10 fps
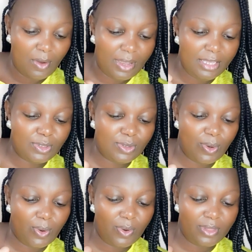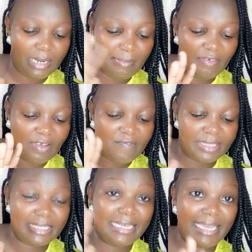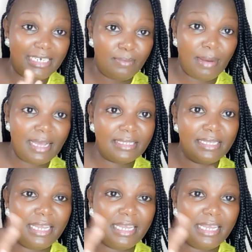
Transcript: Okay, so number five is Getbacks.